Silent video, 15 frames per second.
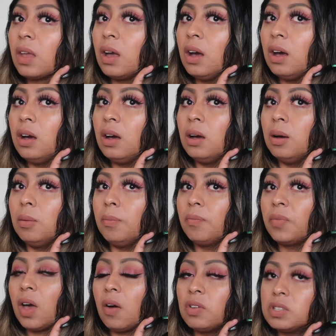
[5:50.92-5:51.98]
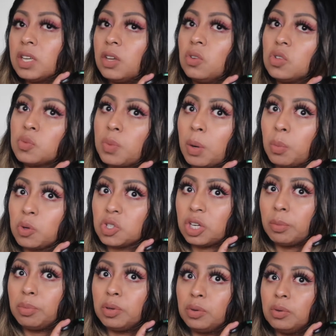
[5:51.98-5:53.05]
obviously I use purple
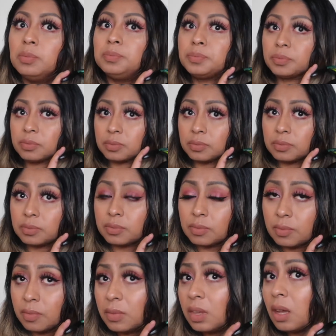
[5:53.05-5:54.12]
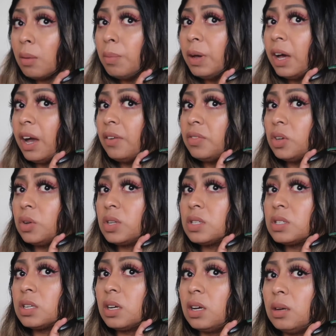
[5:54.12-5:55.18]
shampoo, but I've
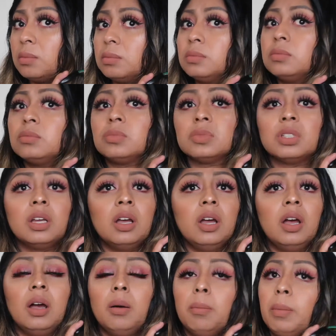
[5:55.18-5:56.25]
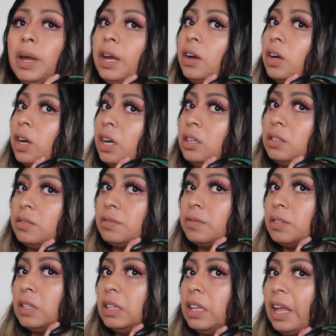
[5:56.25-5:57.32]
noticed my hair kind of
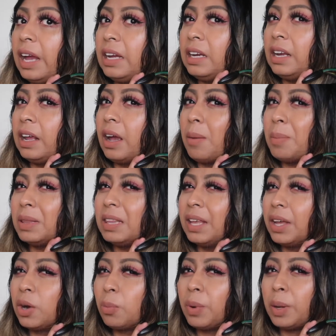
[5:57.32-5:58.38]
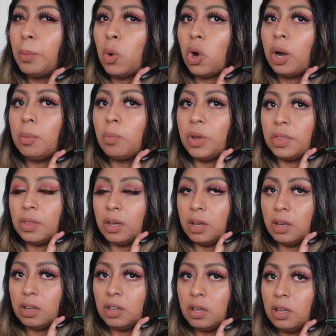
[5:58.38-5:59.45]
lightening up a little bit more with the
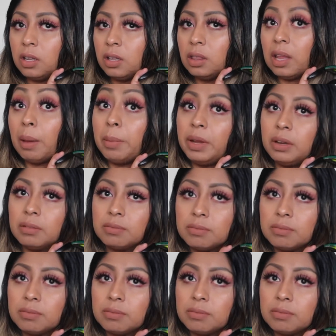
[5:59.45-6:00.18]
lemon.